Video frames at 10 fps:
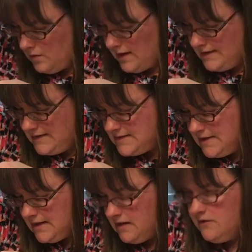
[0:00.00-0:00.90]
I need to
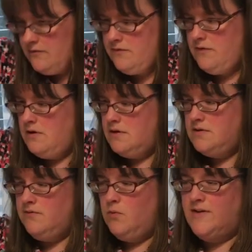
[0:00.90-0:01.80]
think of
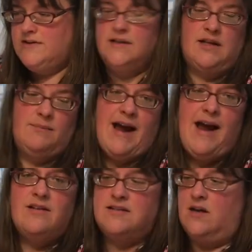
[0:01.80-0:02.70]
different ways to clean my
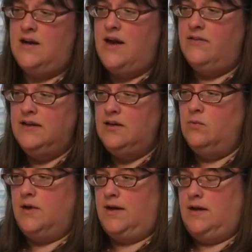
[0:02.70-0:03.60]
house now that I have a little
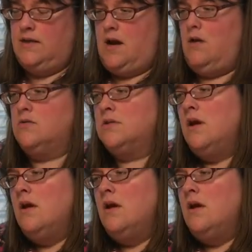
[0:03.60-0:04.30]
one in the house.